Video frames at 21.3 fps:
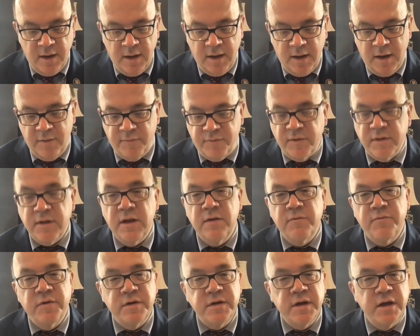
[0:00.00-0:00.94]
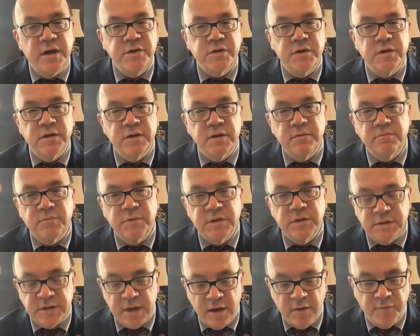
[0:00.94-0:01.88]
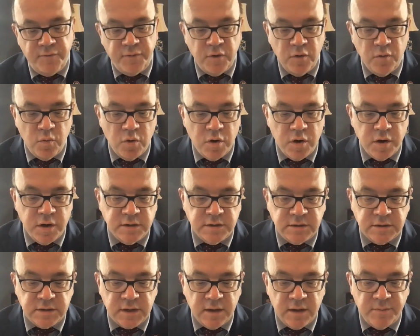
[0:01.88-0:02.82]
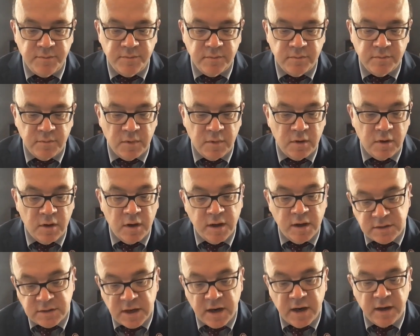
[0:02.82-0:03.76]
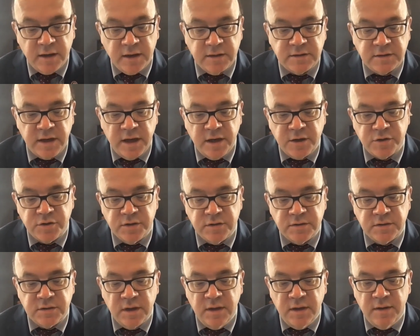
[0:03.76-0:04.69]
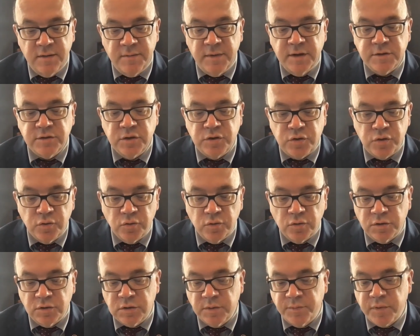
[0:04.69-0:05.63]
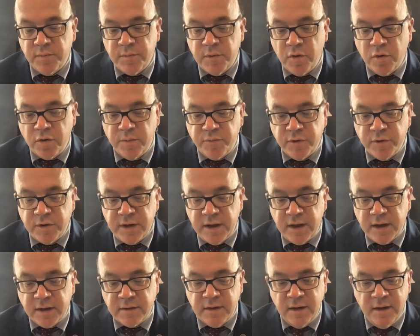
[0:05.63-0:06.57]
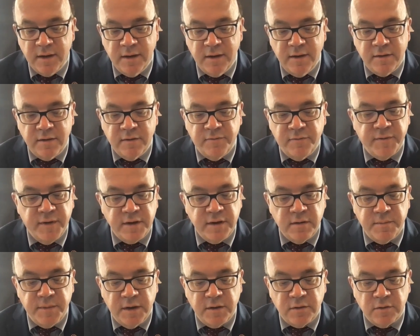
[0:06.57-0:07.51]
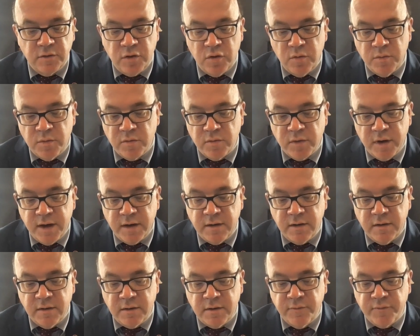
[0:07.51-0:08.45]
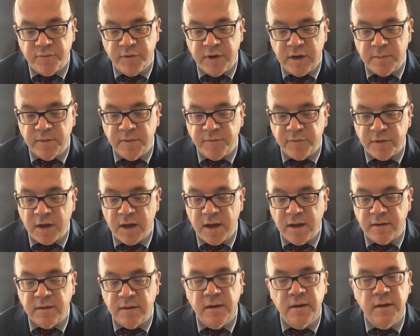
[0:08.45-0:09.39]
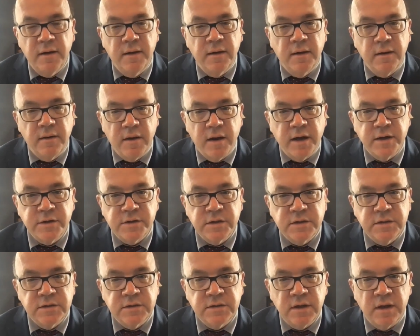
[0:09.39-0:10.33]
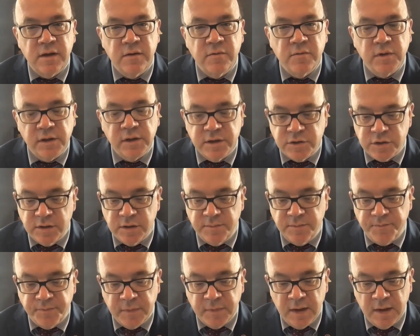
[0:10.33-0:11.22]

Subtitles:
and for the invitation to say a few words on targeted sanctions as a tool to promote and protect the fundamental human right to freedom of thought, conscience, and religion.